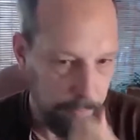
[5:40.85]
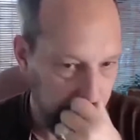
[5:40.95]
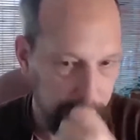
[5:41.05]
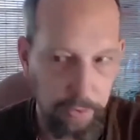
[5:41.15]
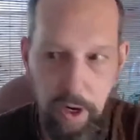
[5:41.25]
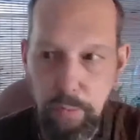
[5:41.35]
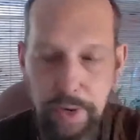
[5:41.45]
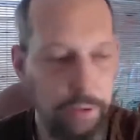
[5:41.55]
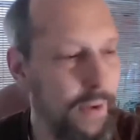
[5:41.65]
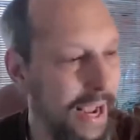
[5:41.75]

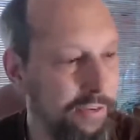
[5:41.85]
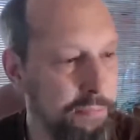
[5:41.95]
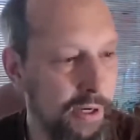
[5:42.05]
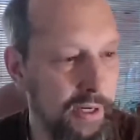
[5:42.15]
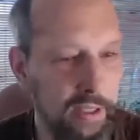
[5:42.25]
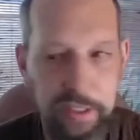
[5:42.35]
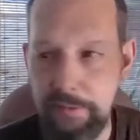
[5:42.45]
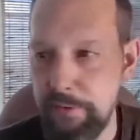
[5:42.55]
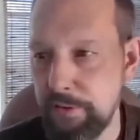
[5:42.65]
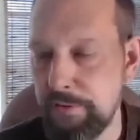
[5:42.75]
Red raspberry,
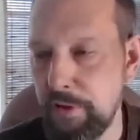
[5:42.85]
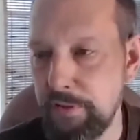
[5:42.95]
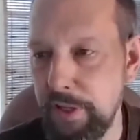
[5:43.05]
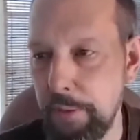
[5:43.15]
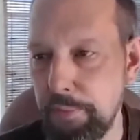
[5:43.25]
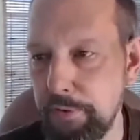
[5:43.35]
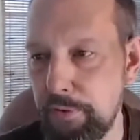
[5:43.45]
for example,